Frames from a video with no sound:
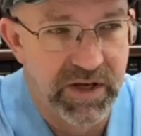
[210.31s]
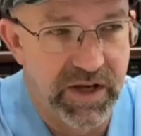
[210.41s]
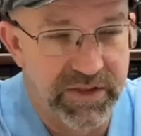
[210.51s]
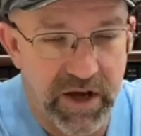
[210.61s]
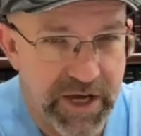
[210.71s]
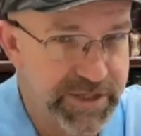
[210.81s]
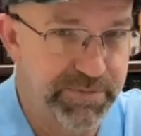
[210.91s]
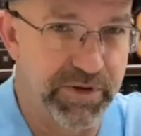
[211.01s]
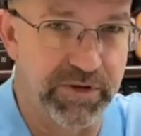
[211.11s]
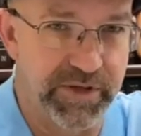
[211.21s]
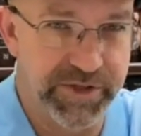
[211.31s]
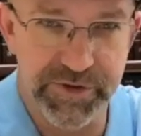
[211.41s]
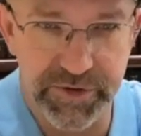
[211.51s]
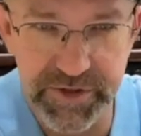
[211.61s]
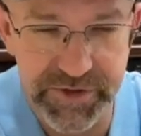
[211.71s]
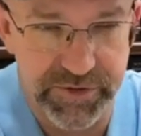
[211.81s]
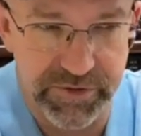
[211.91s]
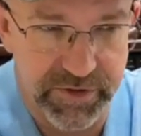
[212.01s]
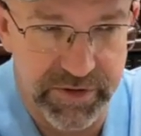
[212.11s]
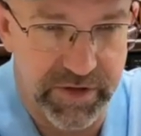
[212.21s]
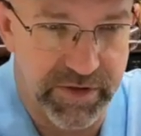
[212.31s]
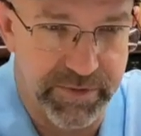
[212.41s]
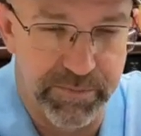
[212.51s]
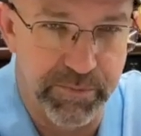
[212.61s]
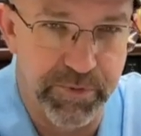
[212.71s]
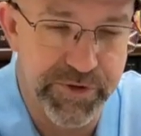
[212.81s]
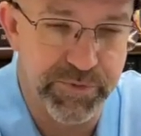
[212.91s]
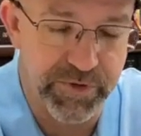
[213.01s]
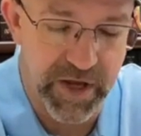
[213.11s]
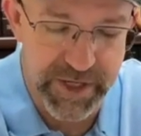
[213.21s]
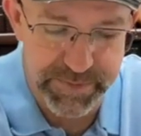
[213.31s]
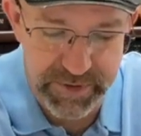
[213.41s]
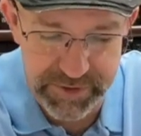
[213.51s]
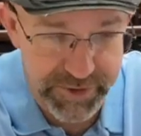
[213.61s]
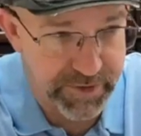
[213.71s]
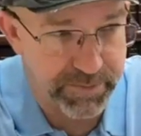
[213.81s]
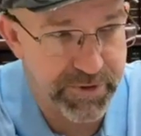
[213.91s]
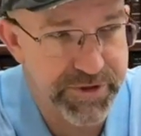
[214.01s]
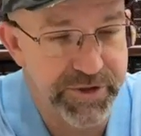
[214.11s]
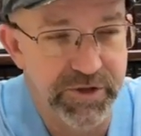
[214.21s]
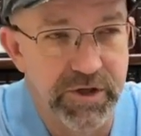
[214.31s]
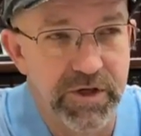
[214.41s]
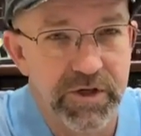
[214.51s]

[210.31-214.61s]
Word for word: the hospital internist, or the person in the hospital, to the person